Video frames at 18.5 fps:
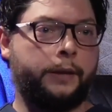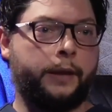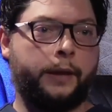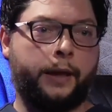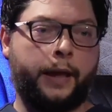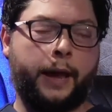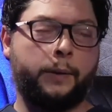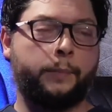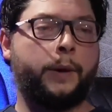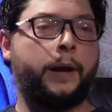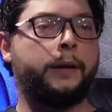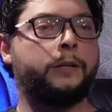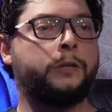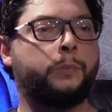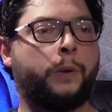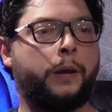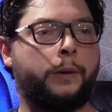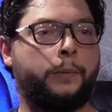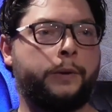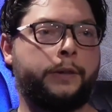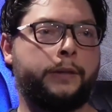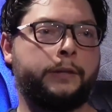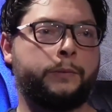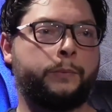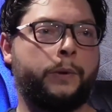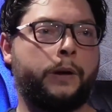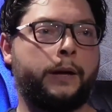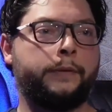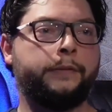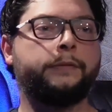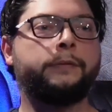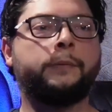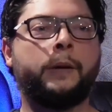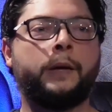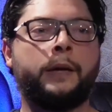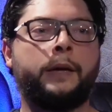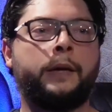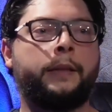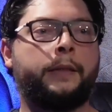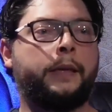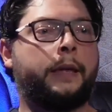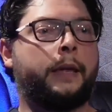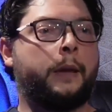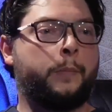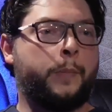had him on his way with his wife. They came